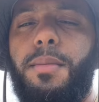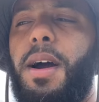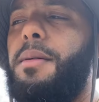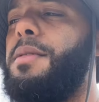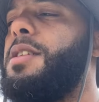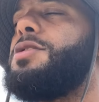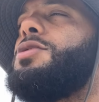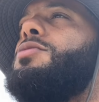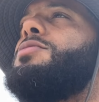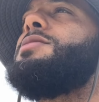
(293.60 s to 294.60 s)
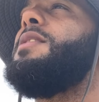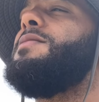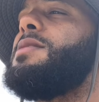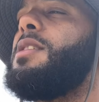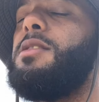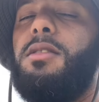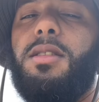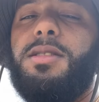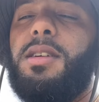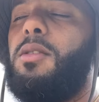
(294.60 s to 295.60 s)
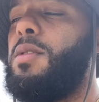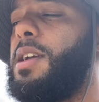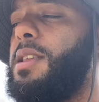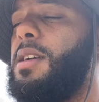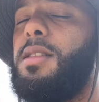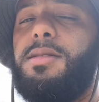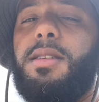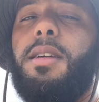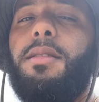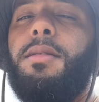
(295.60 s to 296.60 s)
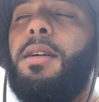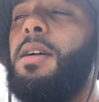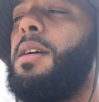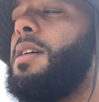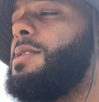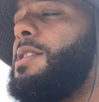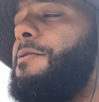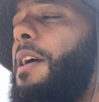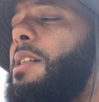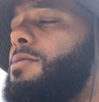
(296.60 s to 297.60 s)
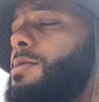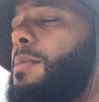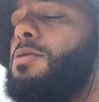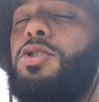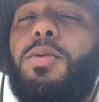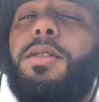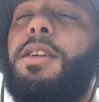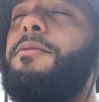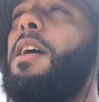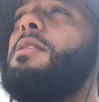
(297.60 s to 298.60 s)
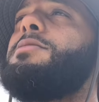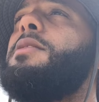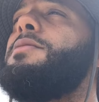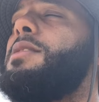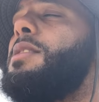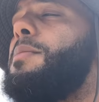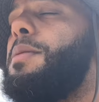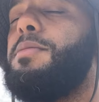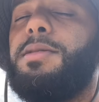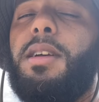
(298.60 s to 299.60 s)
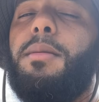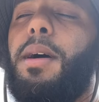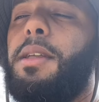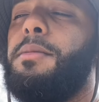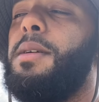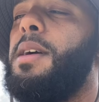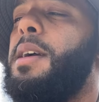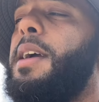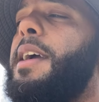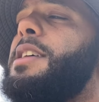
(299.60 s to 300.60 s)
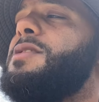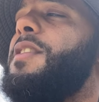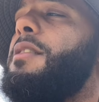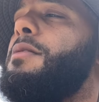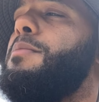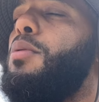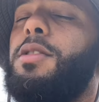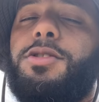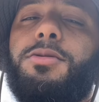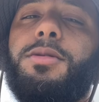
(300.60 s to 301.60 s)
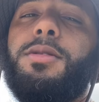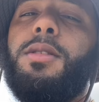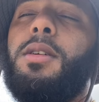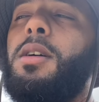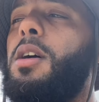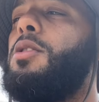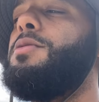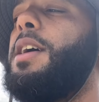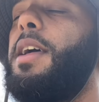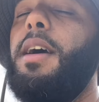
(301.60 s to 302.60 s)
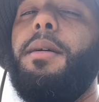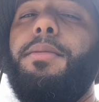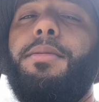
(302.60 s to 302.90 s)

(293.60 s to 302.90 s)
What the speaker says: out, because Shakur Stevenson clearly saw what Kenny Ellis said, because he follows him on Twitter. He follows everything that people say about him, and he's very boisterous on that app.